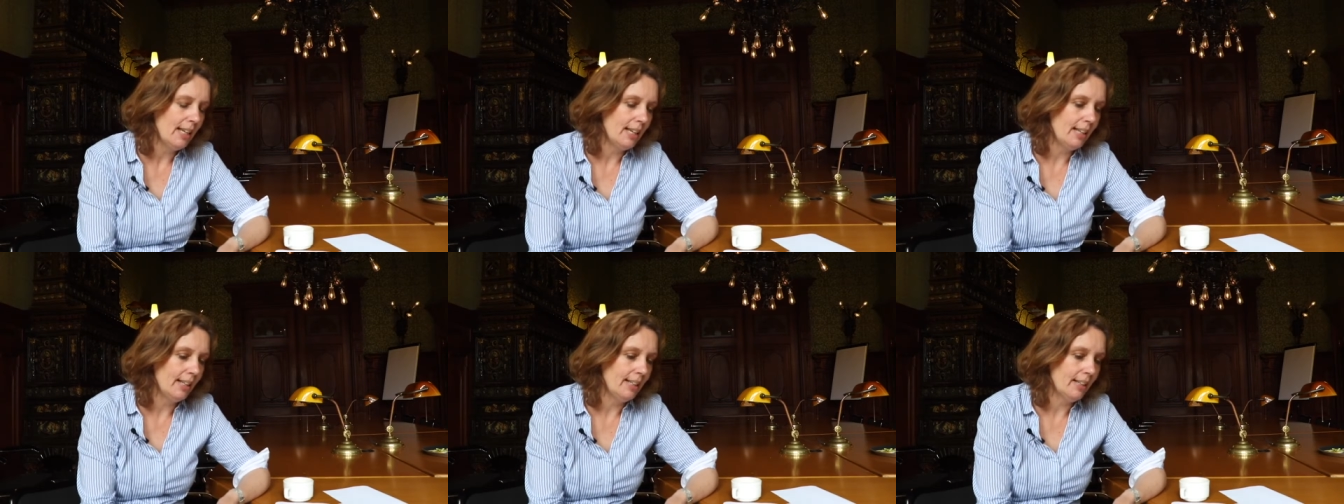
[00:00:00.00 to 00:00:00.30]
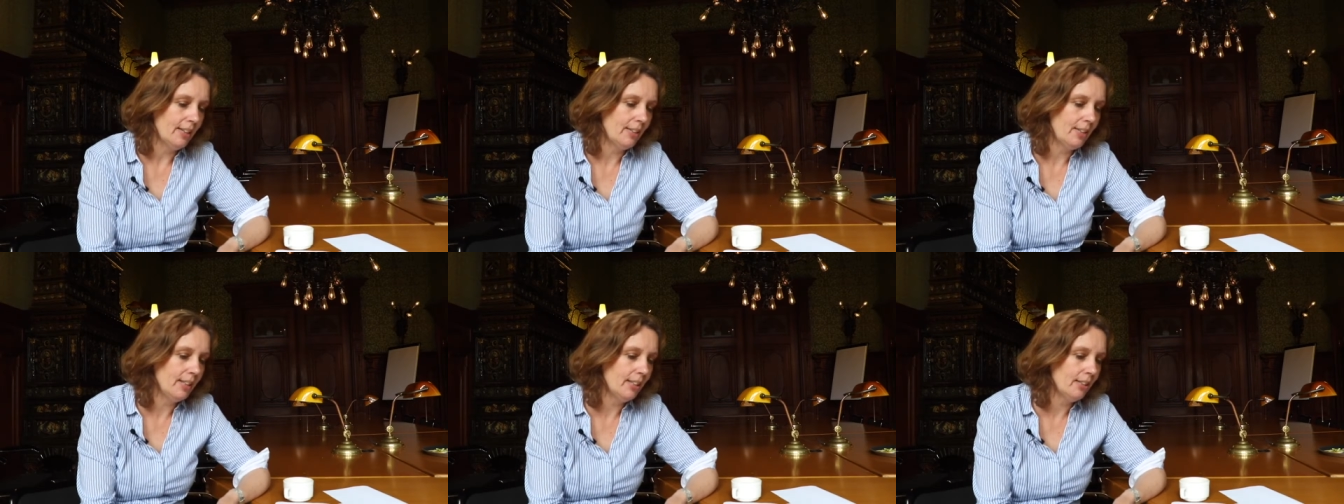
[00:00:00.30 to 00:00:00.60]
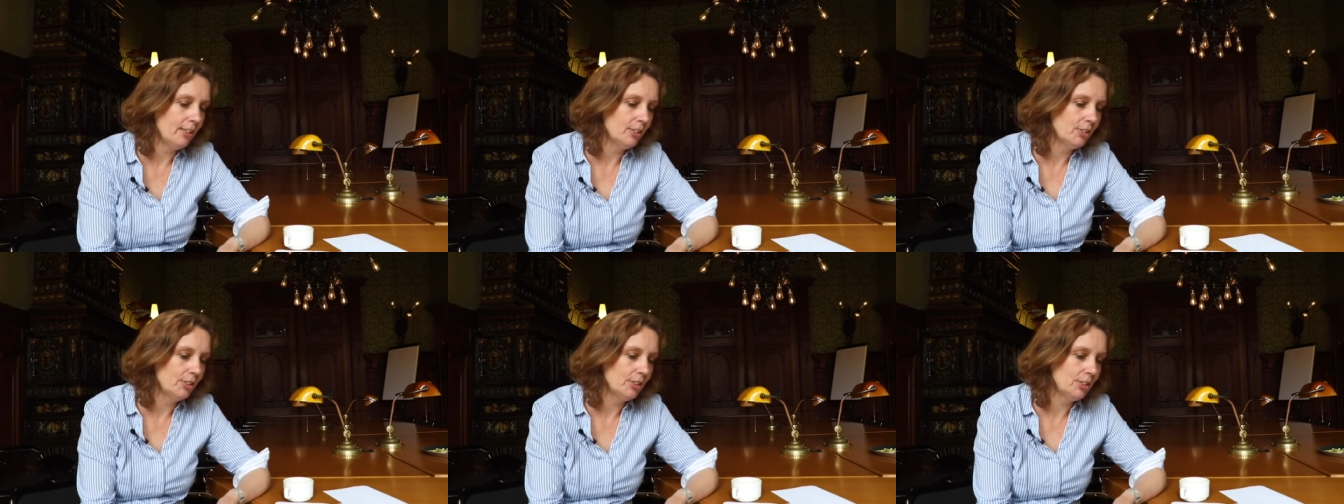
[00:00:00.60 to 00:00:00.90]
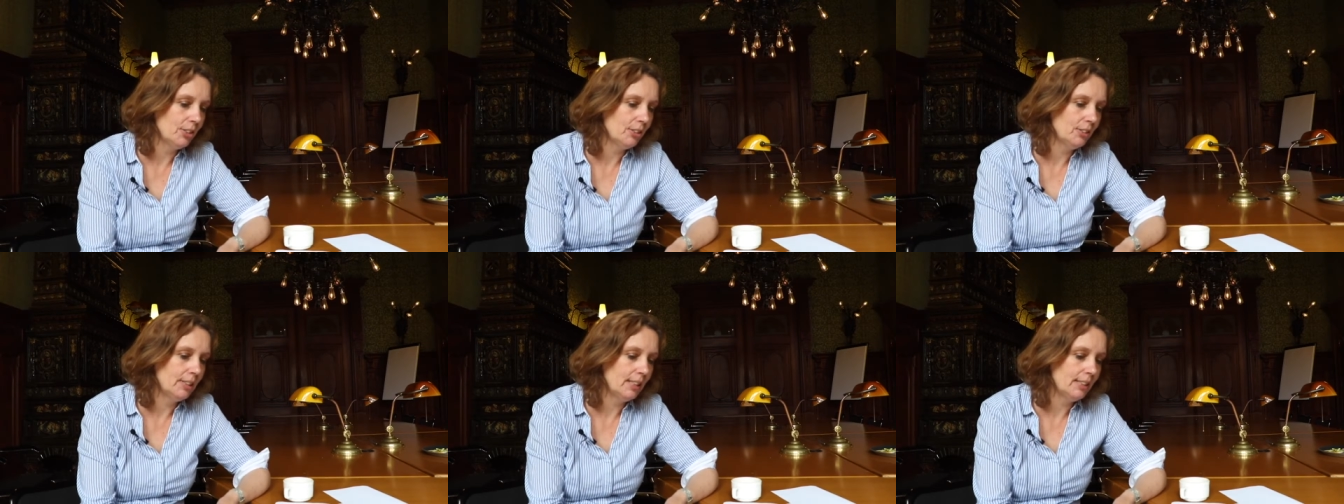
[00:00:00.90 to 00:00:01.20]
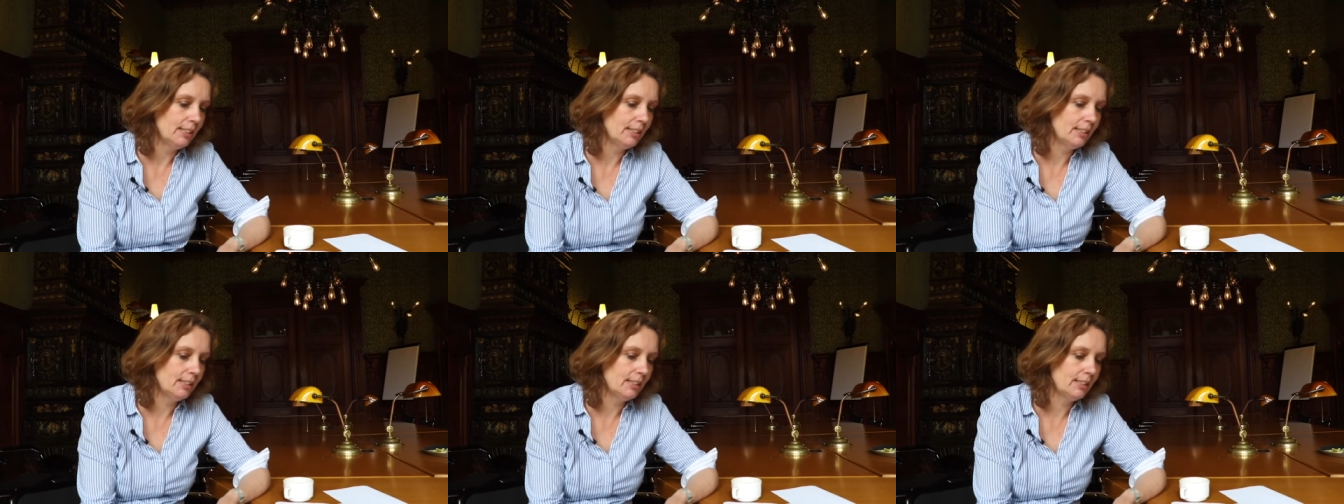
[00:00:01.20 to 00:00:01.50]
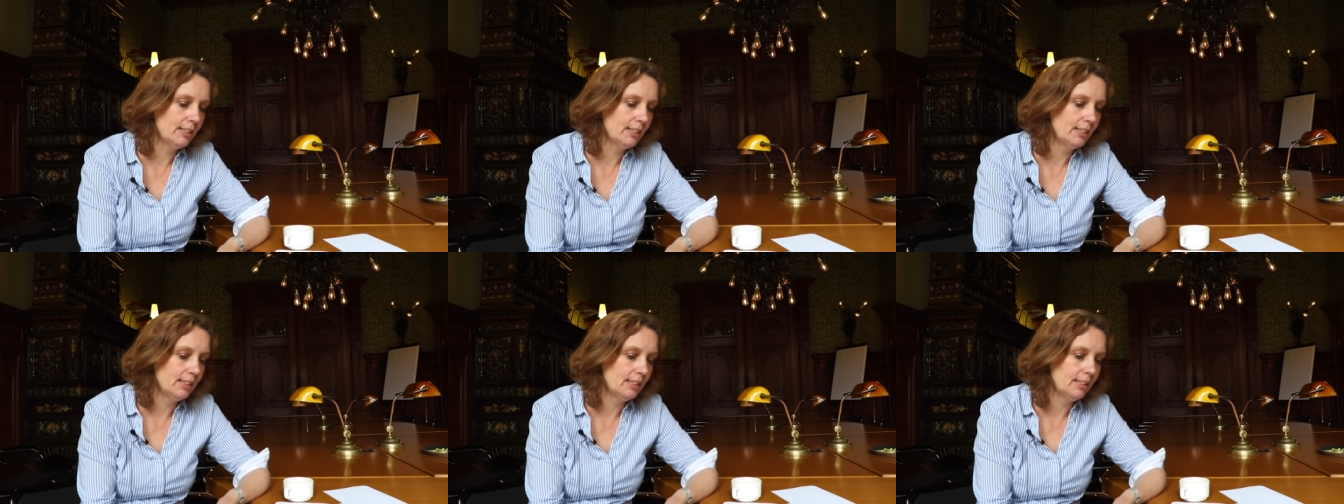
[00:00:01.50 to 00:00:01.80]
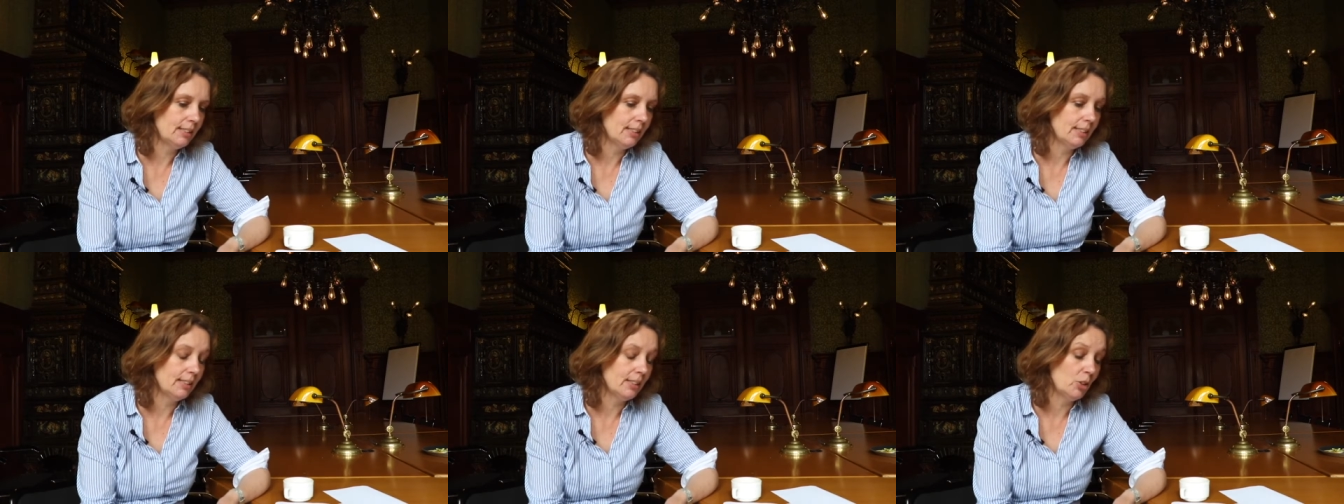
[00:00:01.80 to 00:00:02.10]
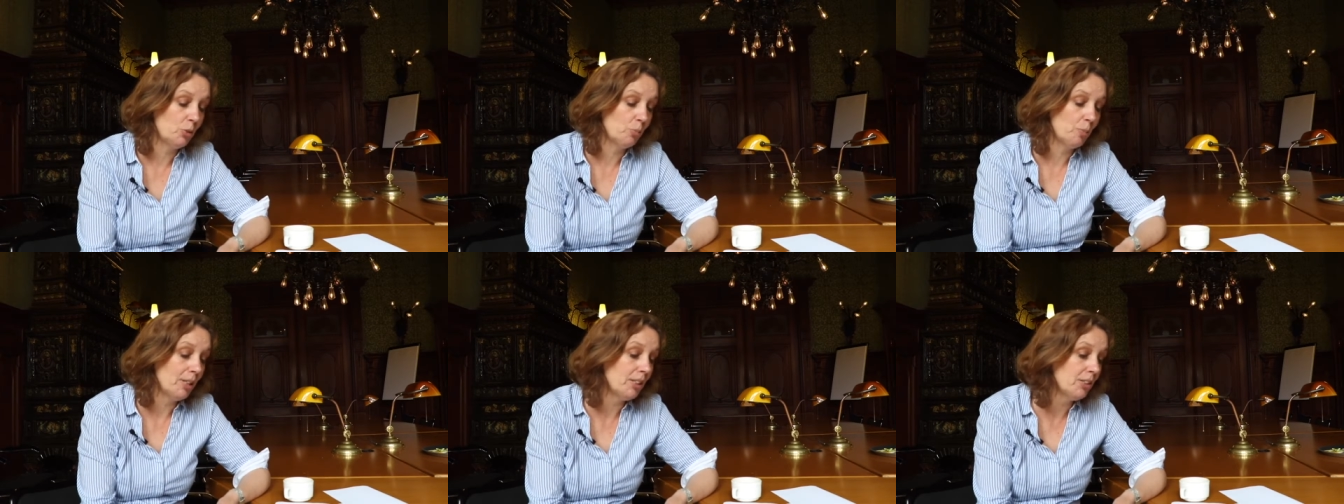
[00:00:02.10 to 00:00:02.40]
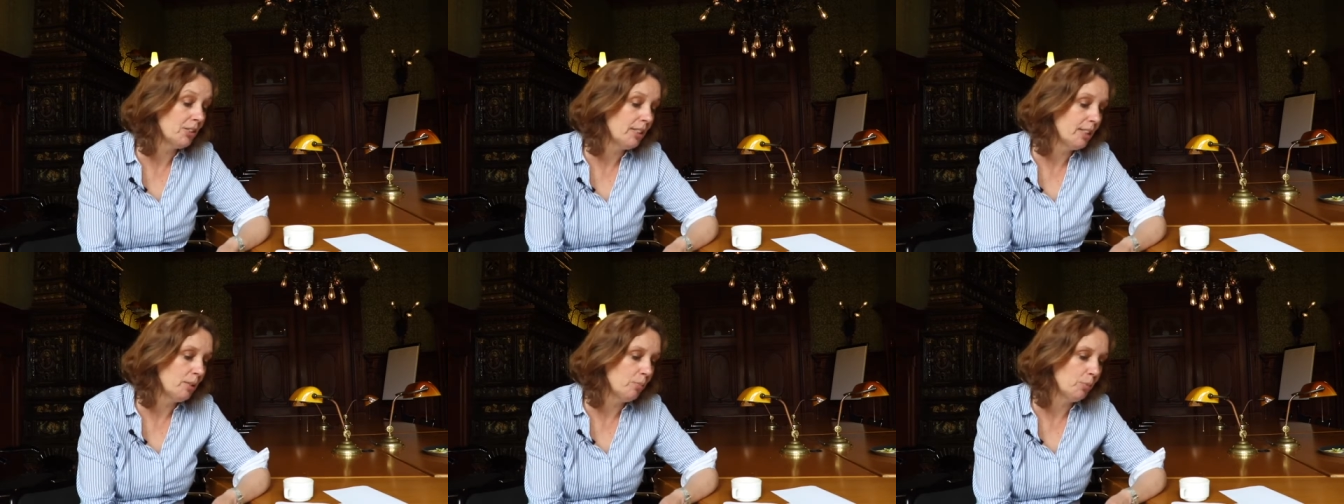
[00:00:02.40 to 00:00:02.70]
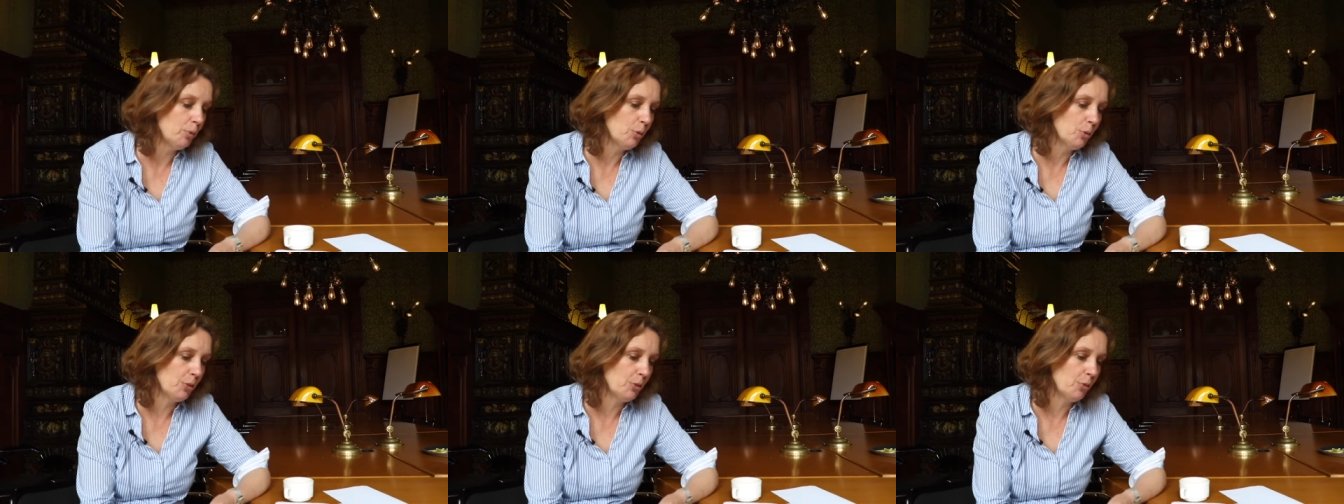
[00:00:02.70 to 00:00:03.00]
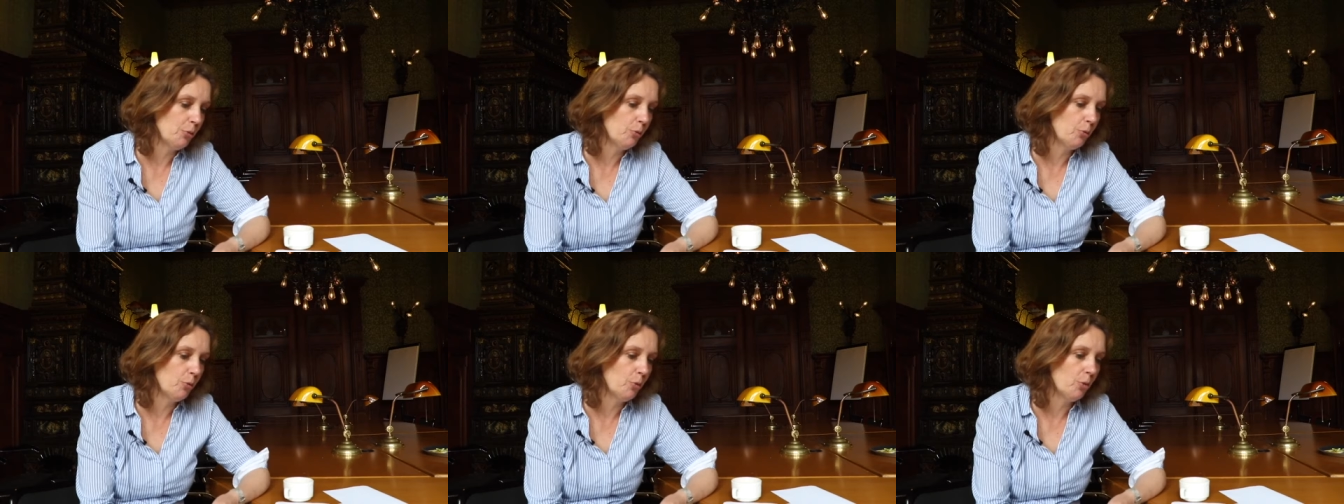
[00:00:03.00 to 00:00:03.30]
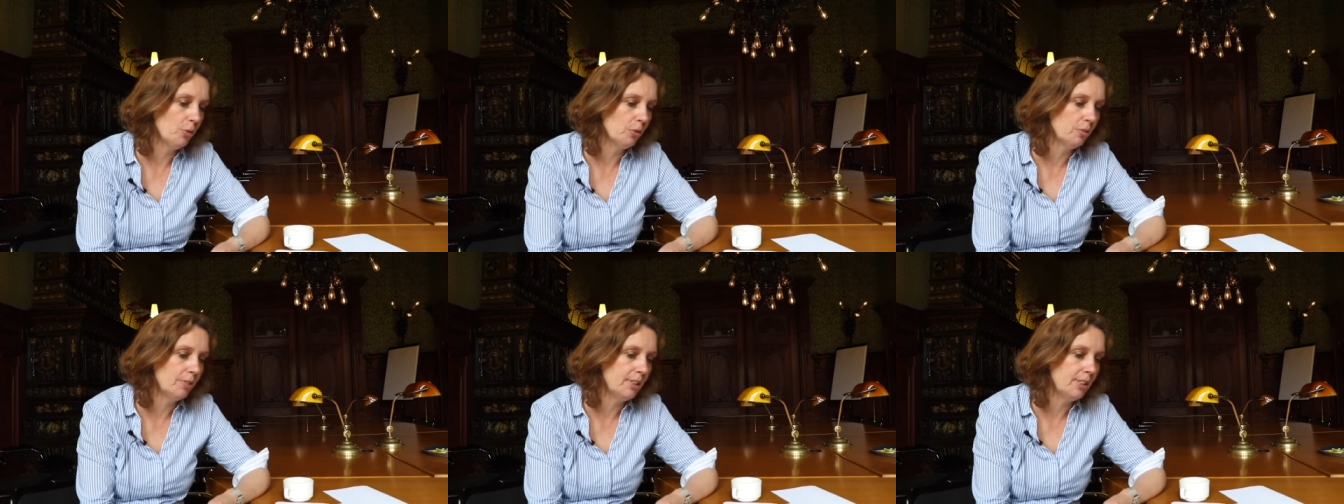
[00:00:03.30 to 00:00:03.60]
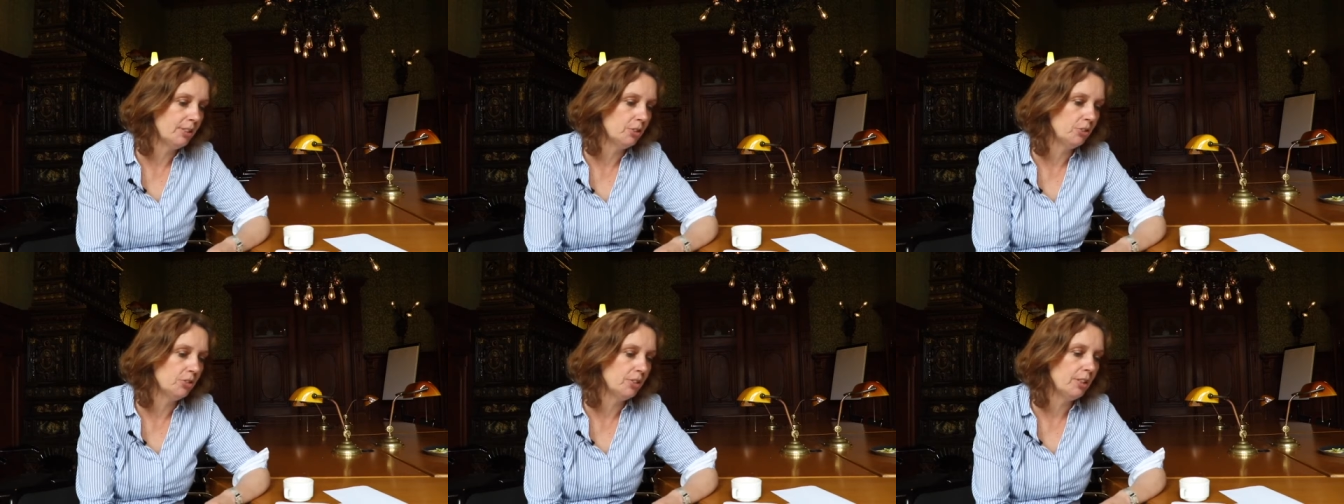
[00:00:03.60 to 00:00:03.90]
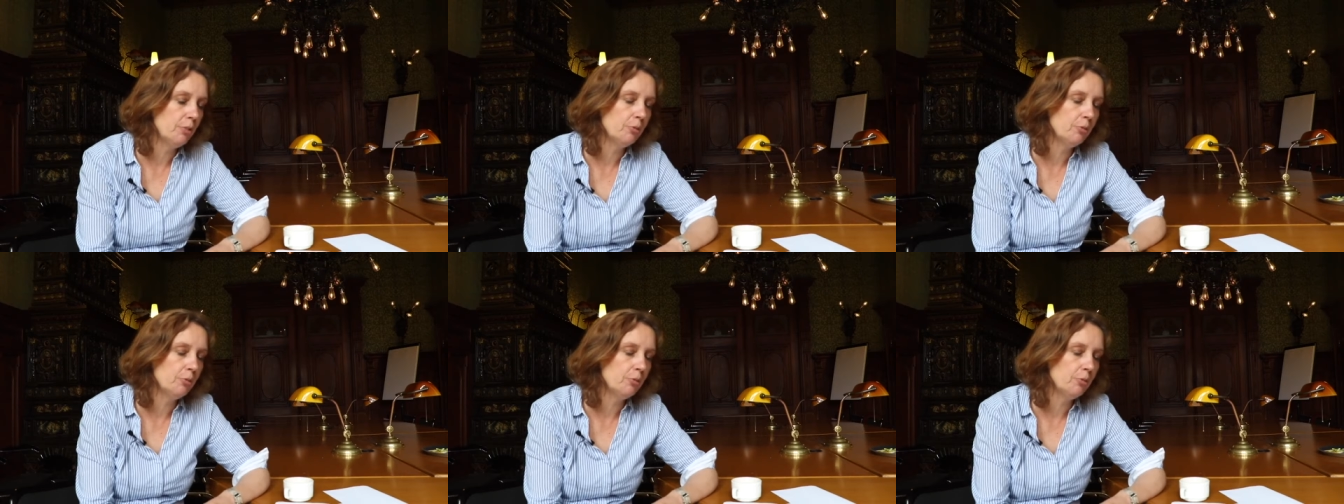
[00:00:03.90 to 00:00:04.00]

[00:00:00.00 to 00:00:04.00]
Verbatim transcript: And I think also that's that's especially important for research